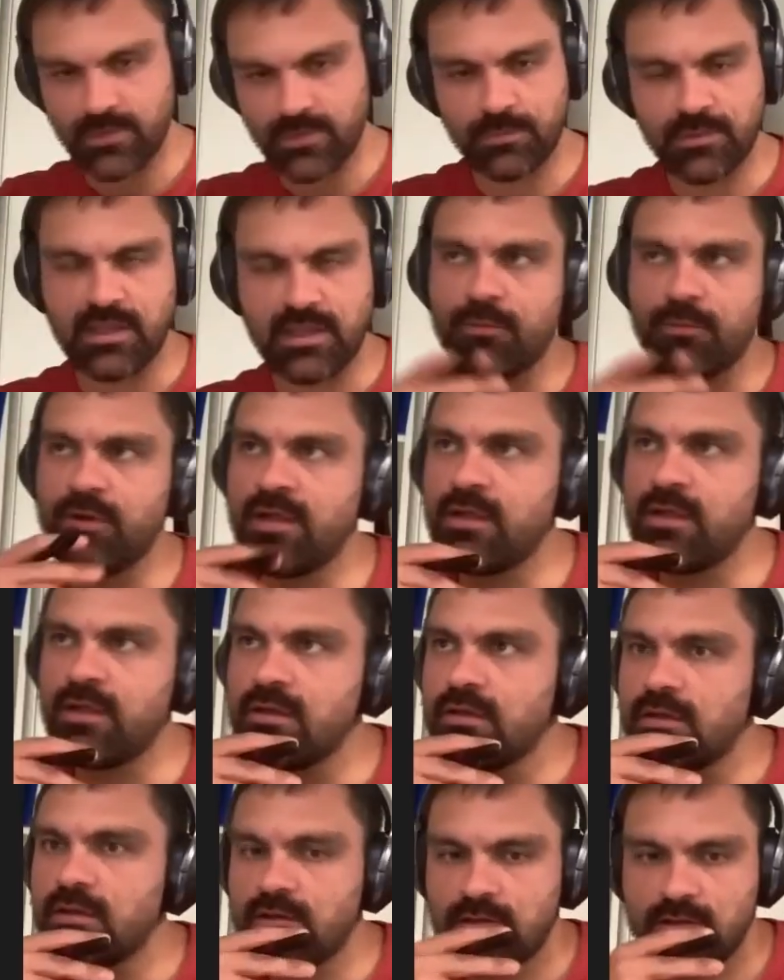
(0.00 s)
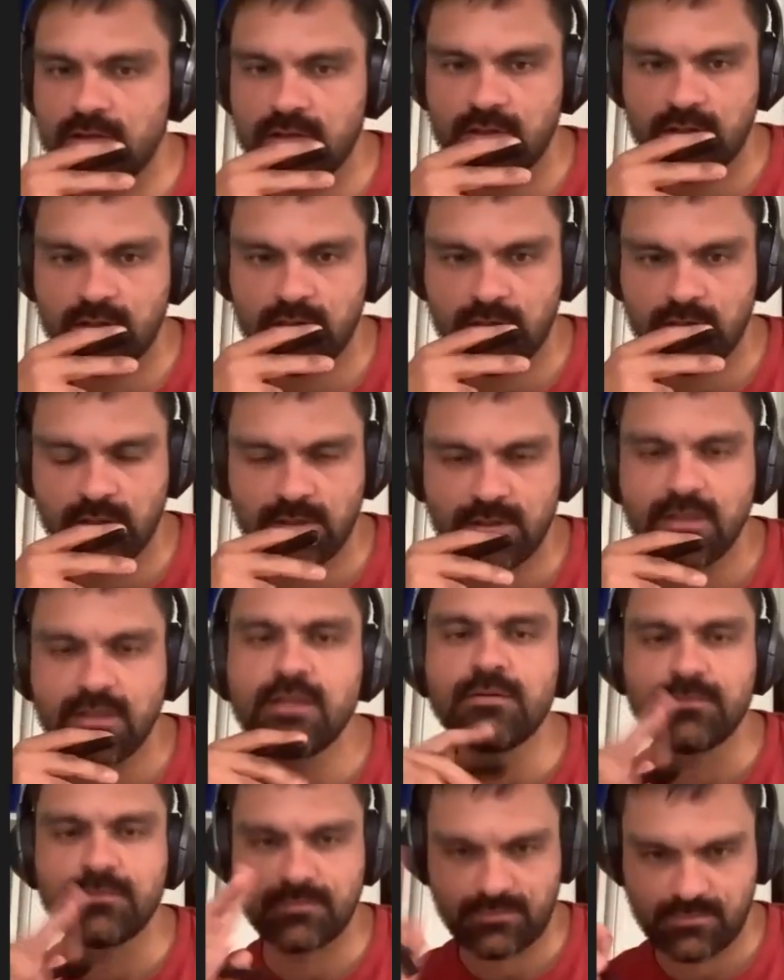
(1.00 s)
I will say goodbye then, because
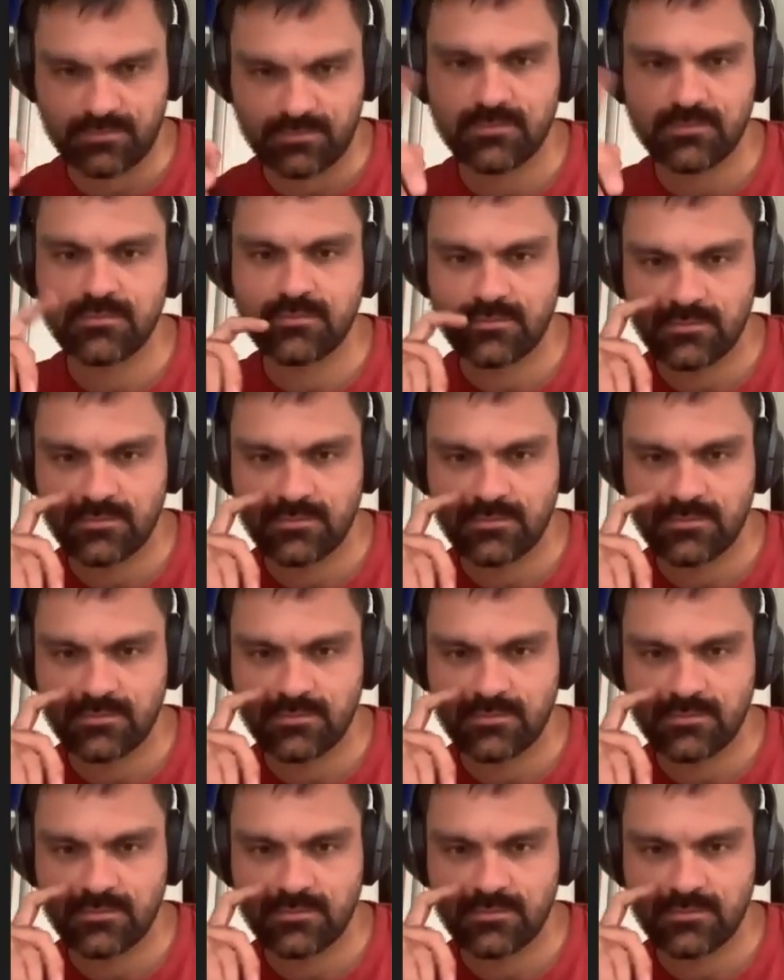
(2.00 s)
people are